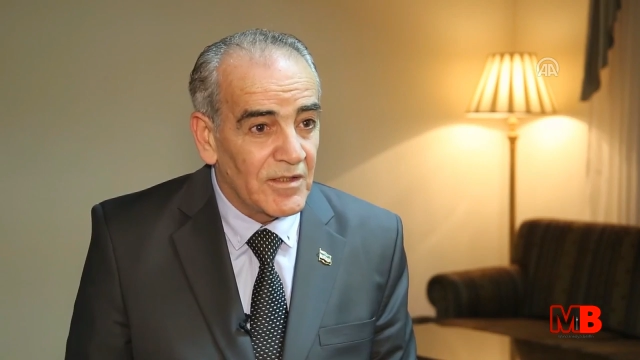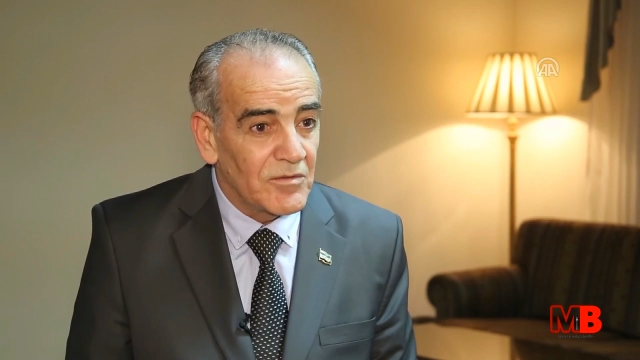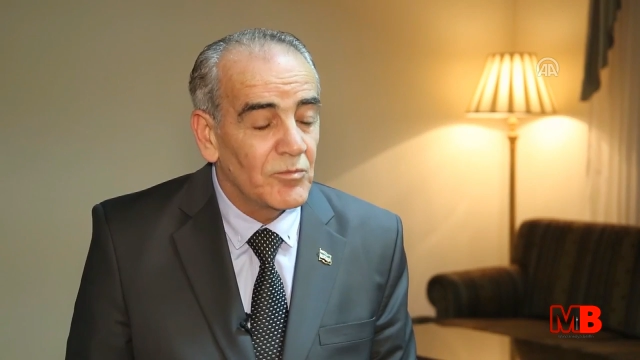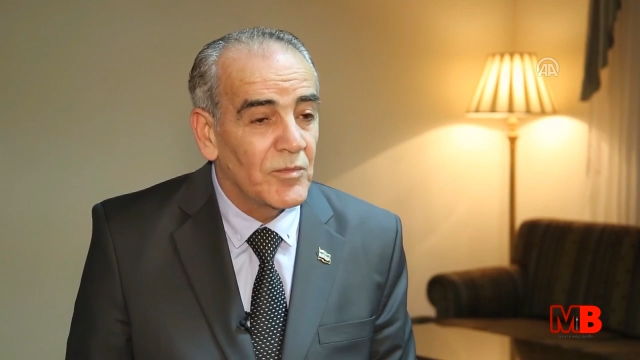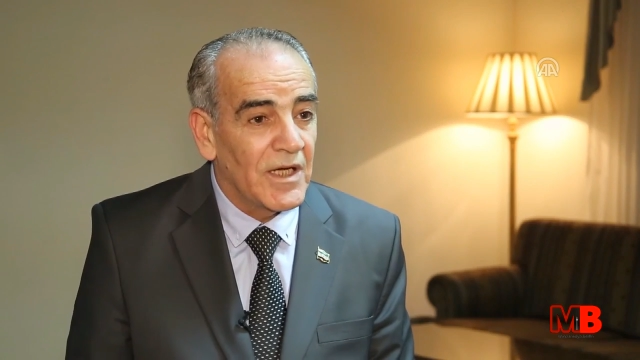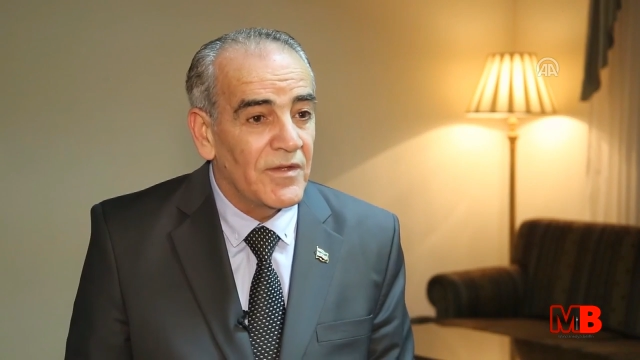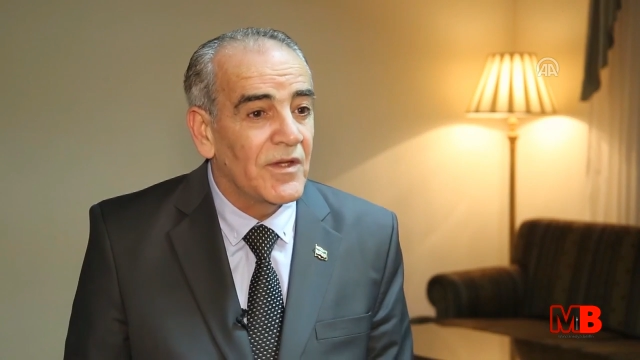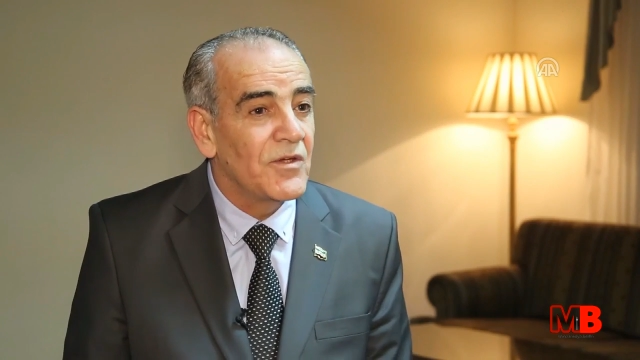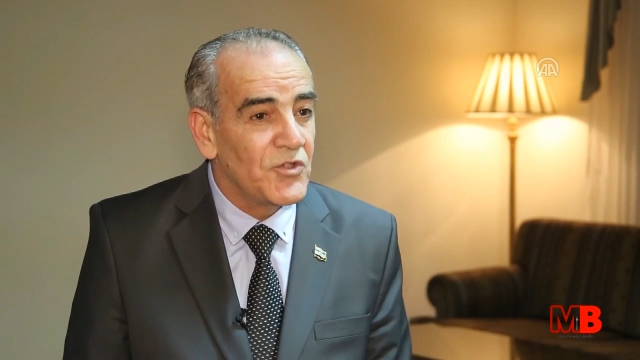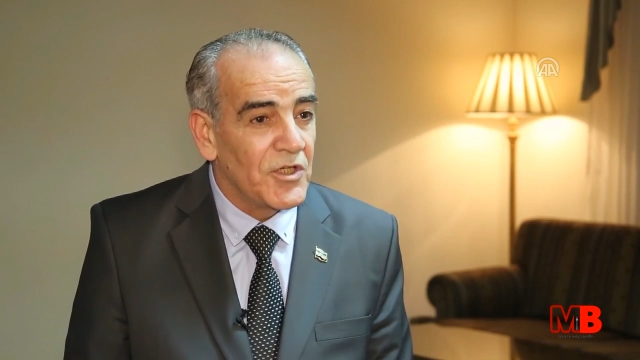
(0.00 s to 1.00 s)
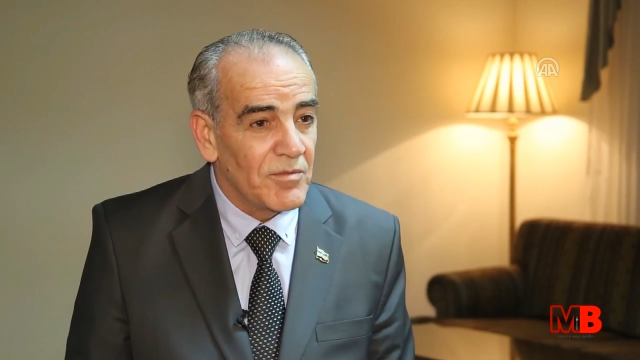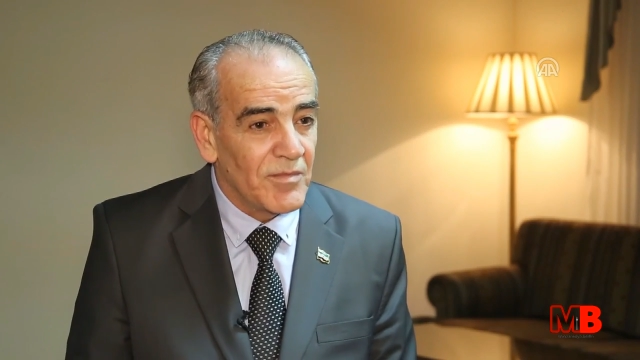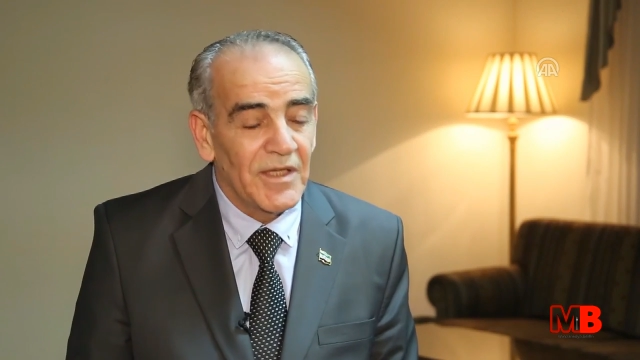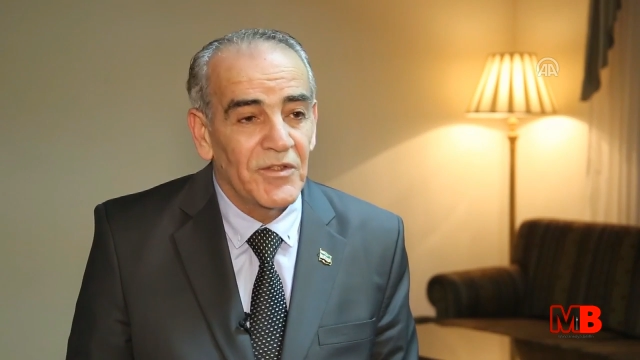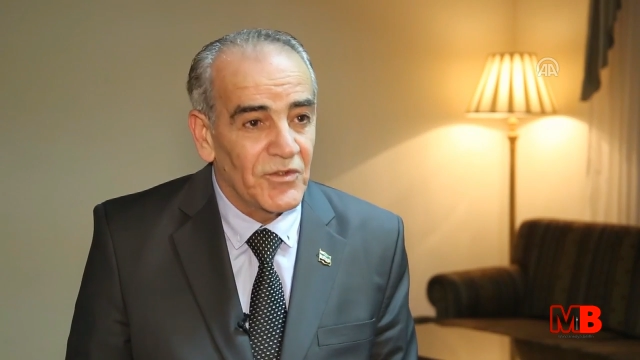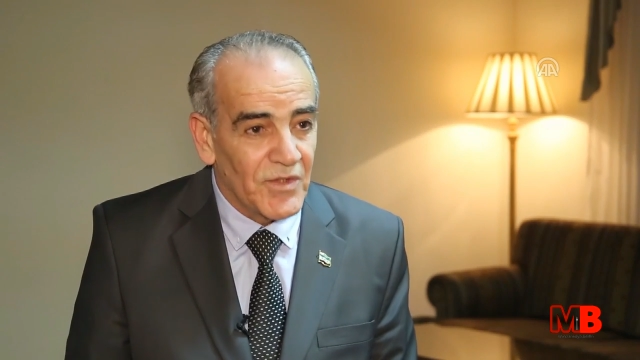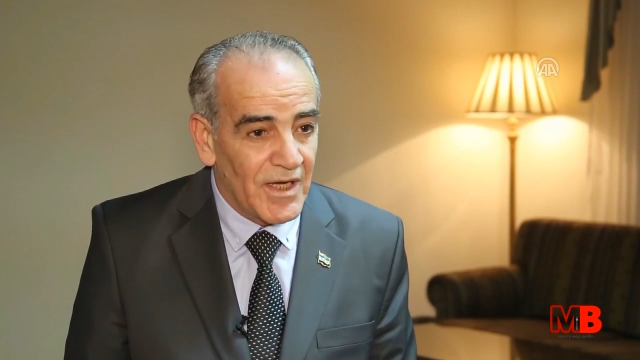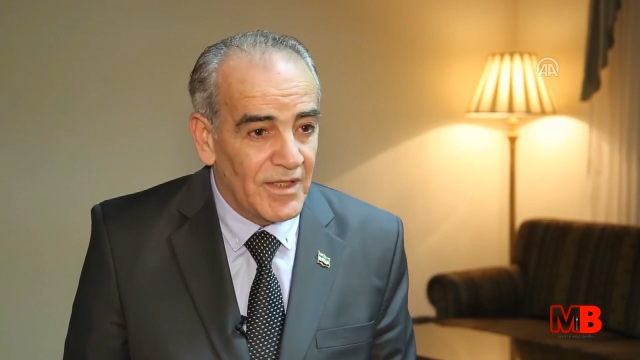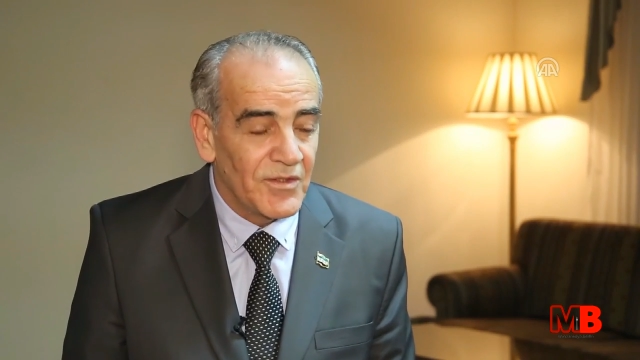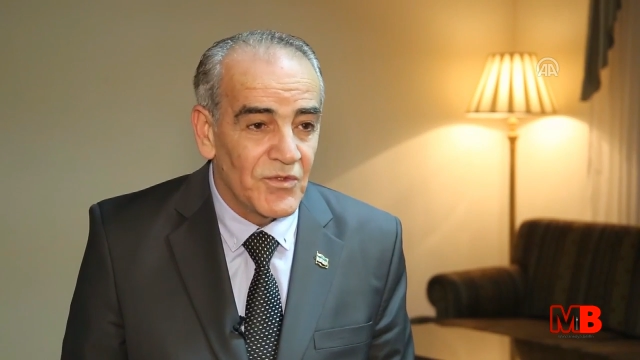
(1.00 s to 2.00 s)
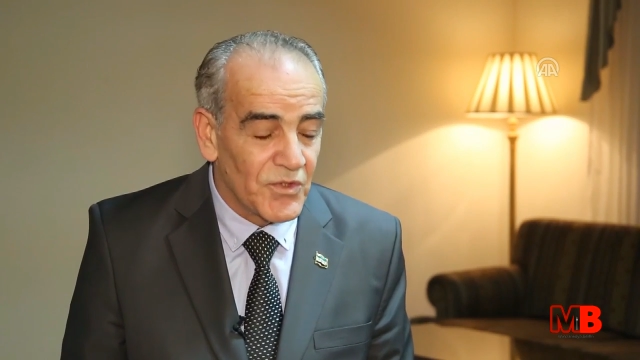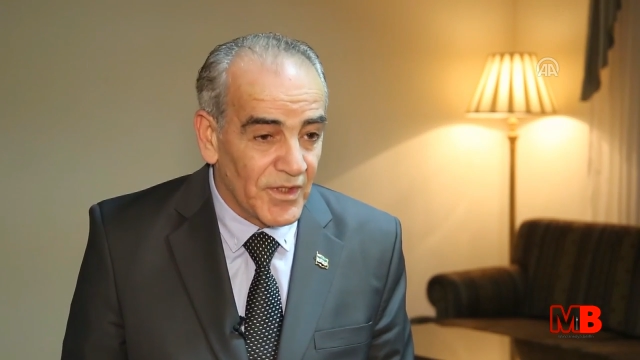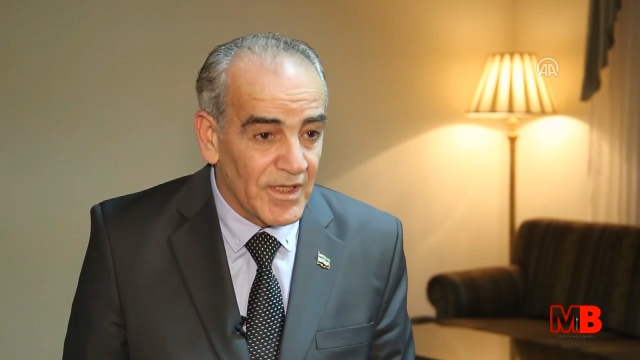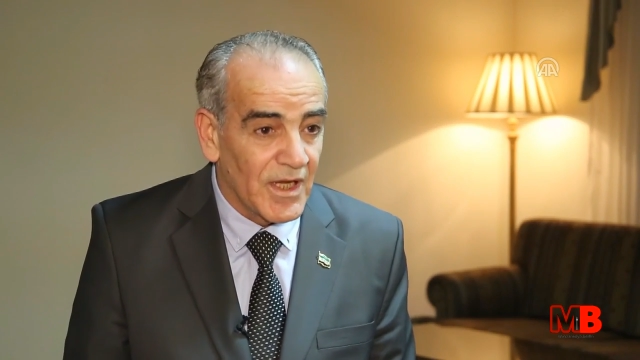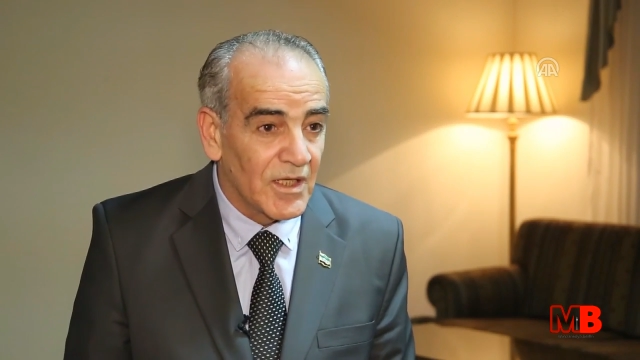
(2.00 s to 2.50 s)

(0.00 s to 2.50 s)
by the regime and Iran in Syria.